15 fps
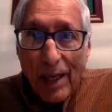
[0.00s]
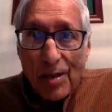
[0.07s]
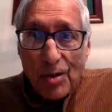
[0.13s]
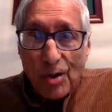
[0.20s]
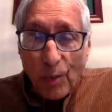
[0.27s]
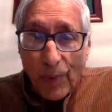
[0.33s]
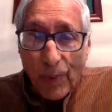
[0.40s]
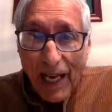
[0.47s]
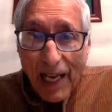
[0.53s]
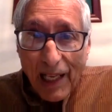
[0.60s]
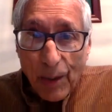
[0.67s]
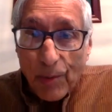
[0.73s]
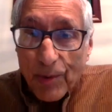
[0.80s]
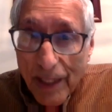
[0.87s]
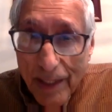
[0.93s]
So when I
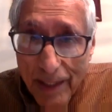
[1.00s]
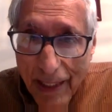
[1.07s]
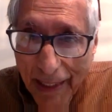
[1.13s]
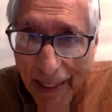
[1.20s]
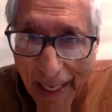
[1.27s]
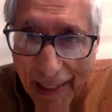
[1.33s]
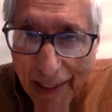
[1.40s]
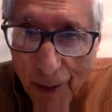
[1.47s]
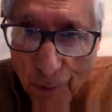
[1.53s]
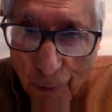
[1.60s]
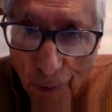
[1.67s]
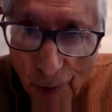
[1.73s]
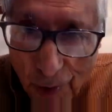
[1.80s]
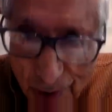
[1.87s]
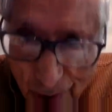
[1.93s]
looked at it again
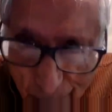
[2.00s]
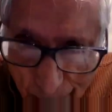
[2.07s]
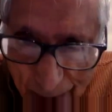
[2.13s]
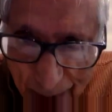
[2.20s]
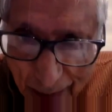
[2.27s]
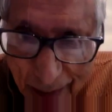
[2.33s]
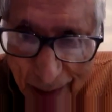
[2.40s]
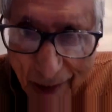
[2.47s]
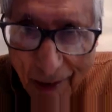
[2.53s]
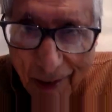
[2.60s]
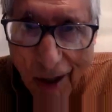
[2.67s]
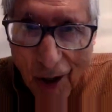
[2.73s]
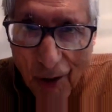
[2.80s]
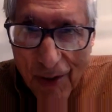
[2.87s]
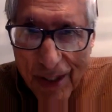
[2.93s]
for this particular
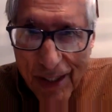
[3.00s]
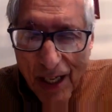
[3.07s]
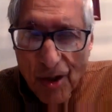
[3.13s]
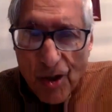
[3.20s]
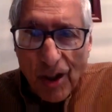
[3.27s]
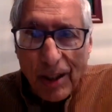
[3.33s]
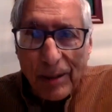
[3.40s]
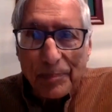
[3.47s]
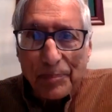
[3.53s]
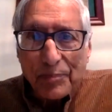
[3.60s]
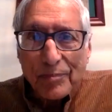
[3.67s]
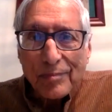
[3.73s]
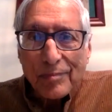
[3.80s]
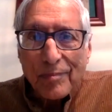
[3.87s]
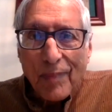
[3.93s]
conversation,
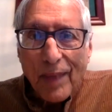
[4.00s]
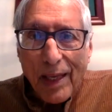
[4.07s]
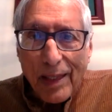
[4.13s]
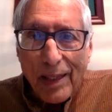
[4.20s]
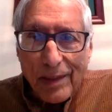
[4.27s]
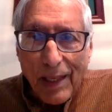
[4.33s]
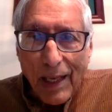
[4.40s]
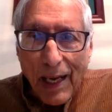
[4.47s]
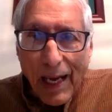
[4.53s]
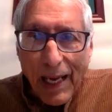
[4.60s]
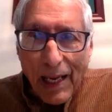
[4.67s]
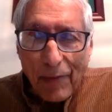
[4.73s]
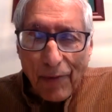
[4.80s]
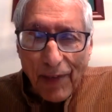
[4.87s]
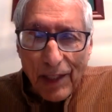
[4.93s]
yes,
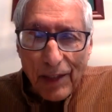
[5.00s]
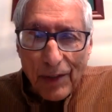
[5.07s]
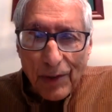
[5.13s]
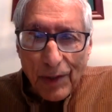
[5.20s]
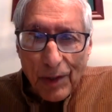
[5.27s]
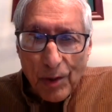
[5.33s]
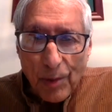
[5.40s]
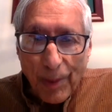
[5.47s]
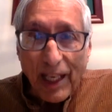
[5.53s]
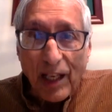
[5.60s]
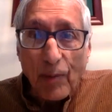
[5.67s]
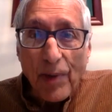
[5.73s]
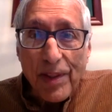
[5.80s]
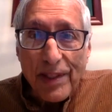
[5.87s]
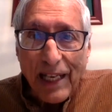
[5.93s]
I felt to
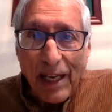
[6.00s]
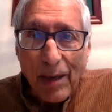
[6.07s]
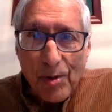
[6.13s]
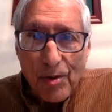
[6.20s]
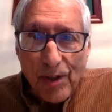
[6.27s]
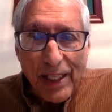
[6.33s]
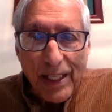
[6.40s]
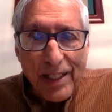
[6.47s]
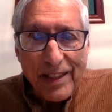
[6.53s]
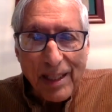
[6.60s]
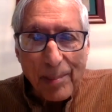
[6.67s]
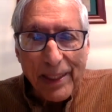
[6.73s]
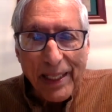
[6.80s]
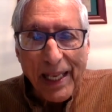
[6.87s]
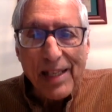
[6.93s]
begin with that I was reading
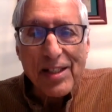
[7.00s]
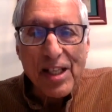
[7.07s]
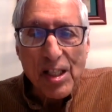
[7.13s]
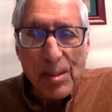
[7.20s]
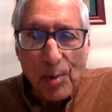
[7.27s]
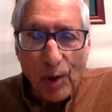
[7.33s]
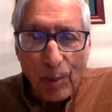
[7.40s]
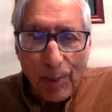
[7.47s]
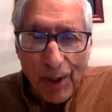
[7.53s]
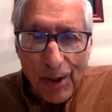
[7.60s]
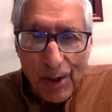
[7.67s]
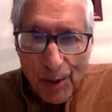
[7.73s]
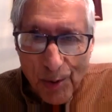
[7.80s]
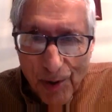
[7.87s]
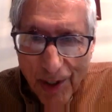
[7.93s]
somebody else's book
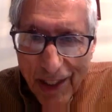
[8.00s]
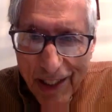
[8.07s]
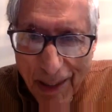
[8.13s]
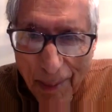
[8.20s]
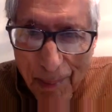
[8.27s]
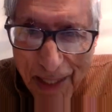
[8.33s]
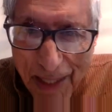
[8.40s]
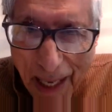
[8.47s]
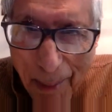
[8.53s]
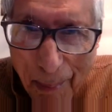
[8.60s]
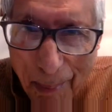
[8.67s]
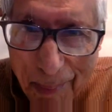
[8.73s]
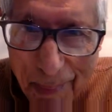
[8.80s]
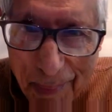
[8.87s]
because it was written some time